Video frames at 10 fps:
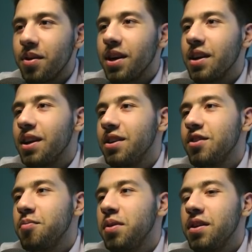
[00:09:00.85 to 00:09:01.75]
Wait, he
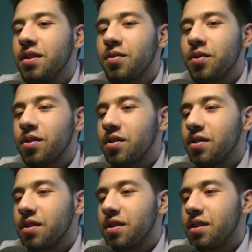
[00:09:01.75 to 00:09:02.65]
should have played this
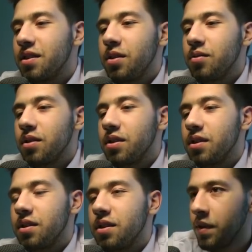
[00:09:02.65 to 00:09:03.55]
first. What are you doing?
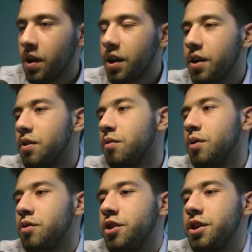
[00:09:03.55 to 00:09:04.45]
I'm going to kill the
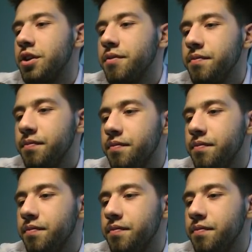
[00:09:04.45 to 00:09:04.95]
Roach here.